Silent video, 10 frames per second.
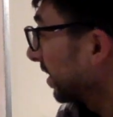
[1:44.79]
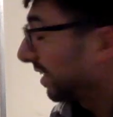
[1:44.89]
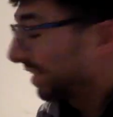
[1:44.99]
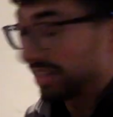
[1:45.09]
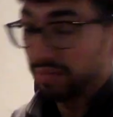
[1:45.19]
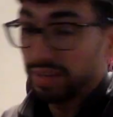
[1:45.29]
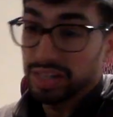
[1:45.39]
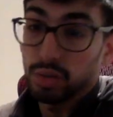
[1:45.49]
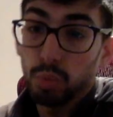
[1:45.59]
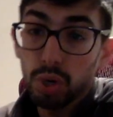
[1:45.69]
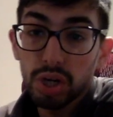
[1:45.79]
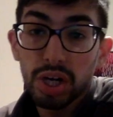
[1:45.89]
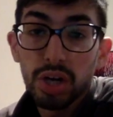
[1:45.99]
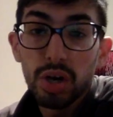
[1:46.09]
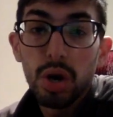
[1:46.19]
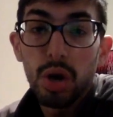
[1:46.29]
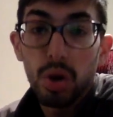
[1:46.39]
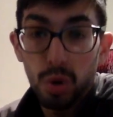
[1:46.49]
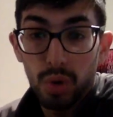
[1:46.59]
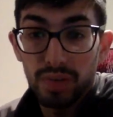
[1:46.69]
is in fact work
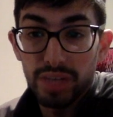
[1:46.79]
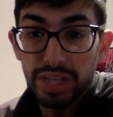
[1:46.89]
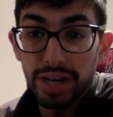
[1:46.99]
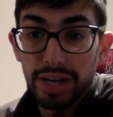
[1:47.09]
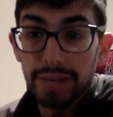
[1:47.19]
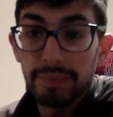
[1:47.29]
over time.